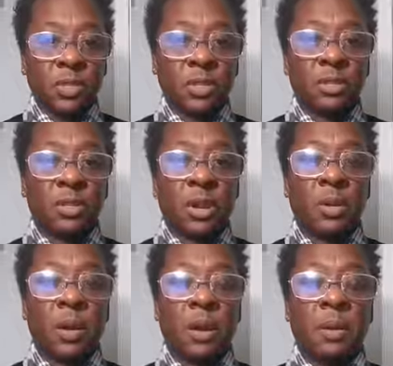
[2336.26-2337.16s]
So,
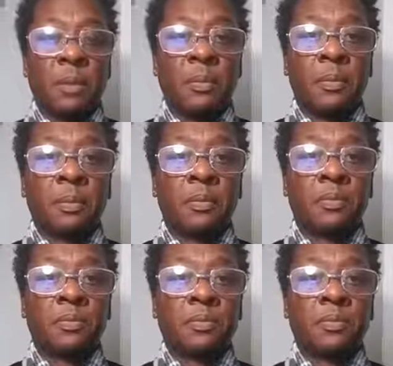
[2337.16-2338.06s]
uh,
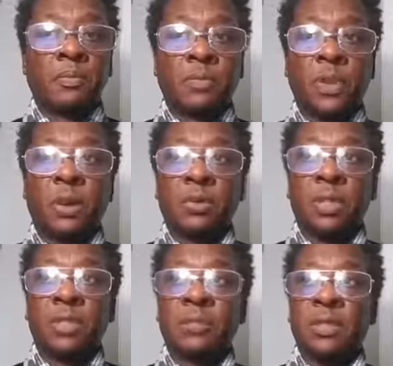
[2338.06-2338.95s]
you know,
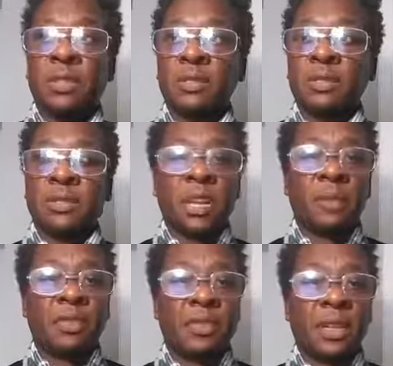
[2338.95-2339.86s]
this
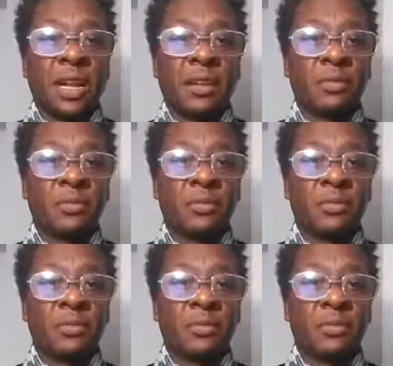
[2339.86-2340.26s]
misconception that